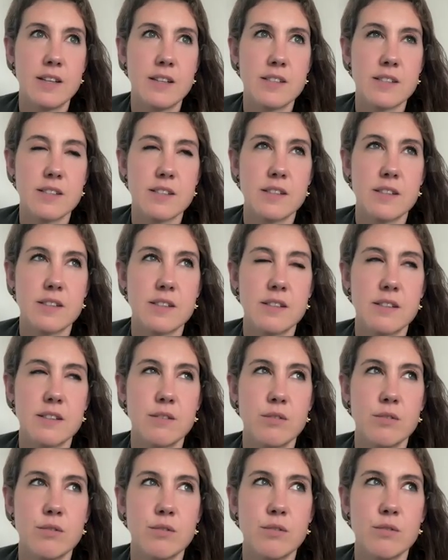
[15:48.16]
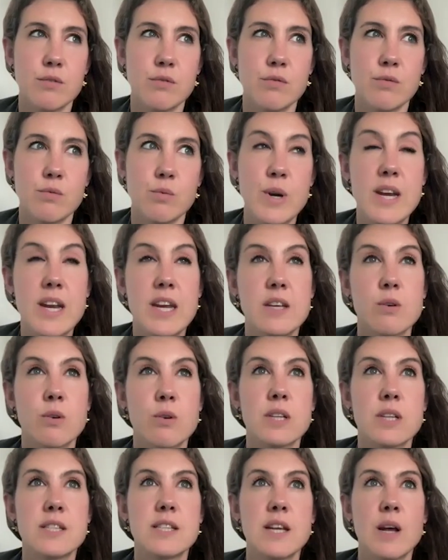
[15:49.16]
And we need to
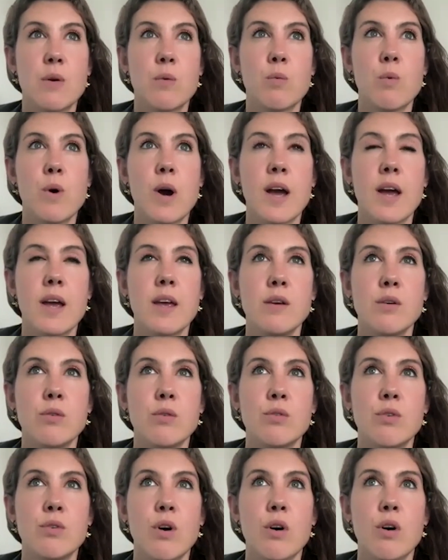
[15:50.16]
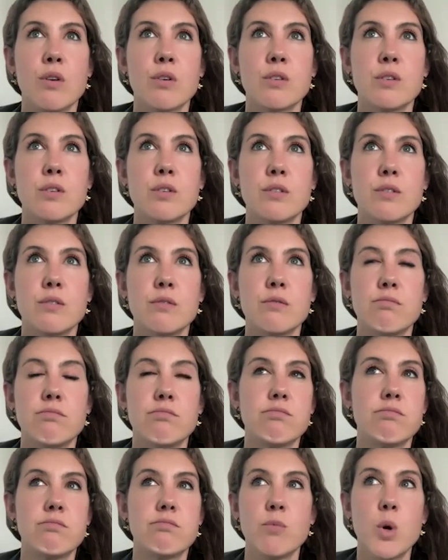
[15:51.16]
understand why you're not
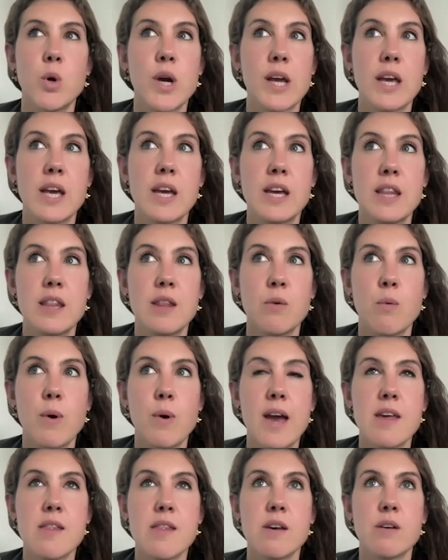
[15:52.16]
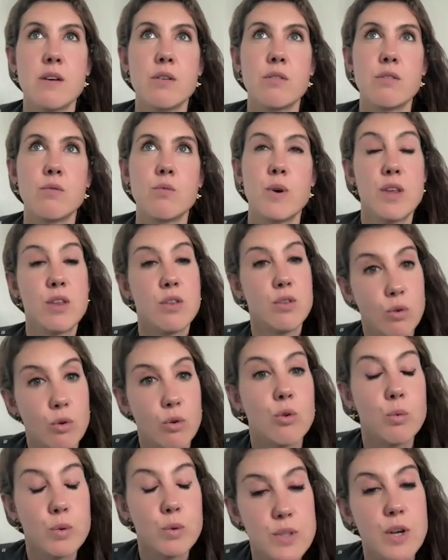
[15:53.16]
working in the way that we
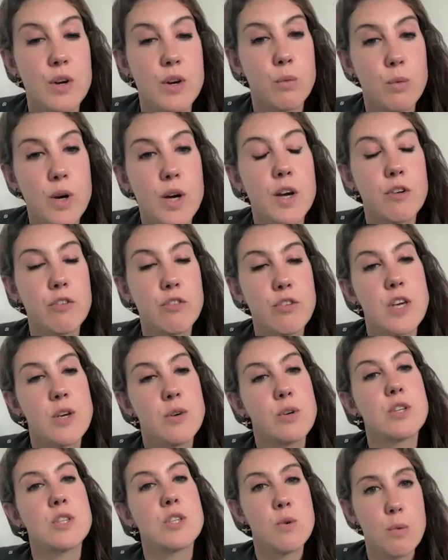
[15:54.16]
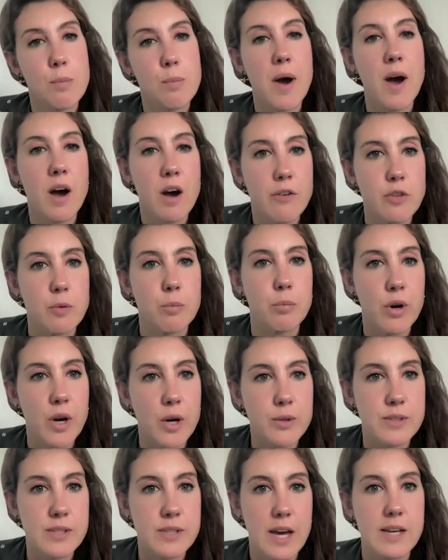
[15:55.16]
thought was going to work for you because you were part of the
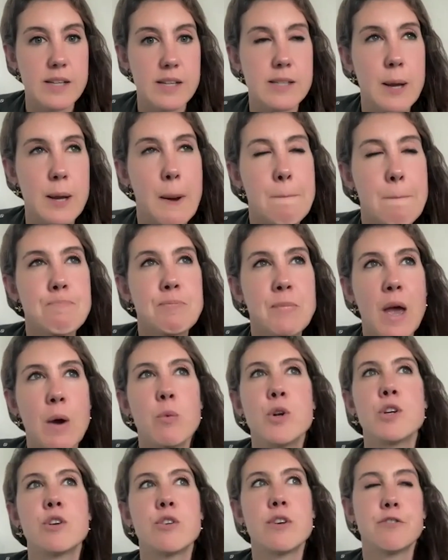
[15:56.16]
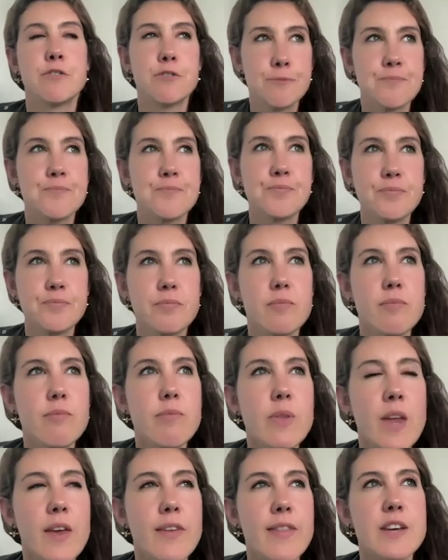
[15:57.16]
process. I wonder if
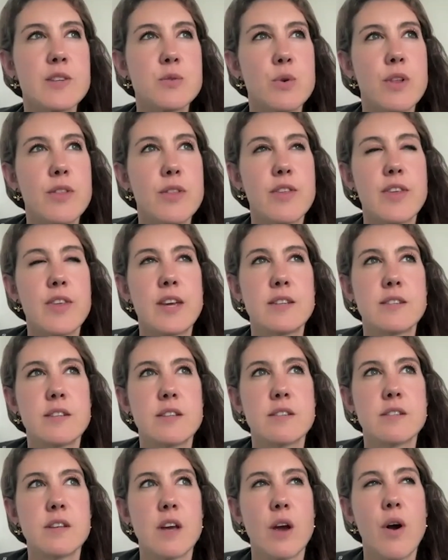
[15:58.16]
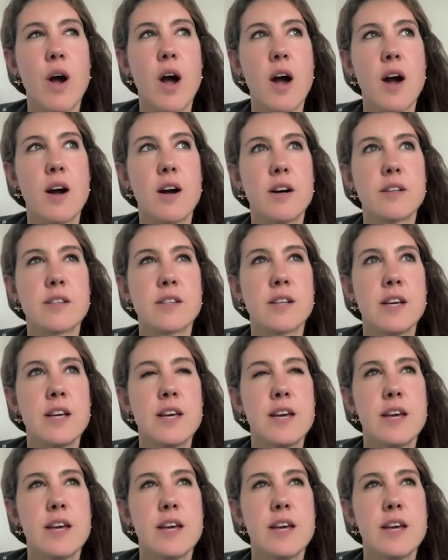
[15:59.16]
that's one of the things that's so hard,